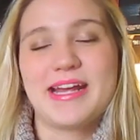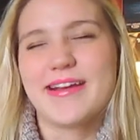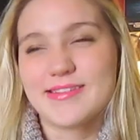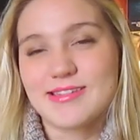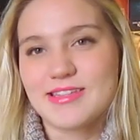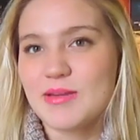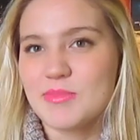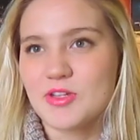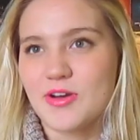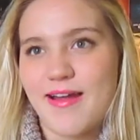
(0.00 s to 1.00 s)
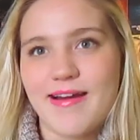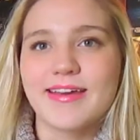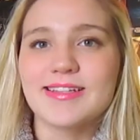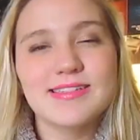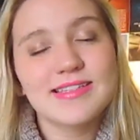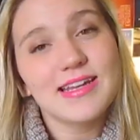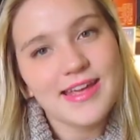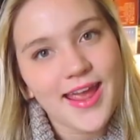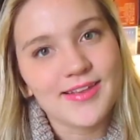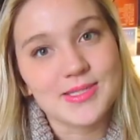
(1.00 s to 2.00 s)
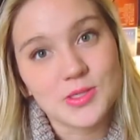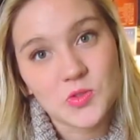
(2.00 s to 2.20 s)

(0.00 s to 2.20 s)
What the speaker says: Kansas City, Missouri, not Kansas City, Kansas.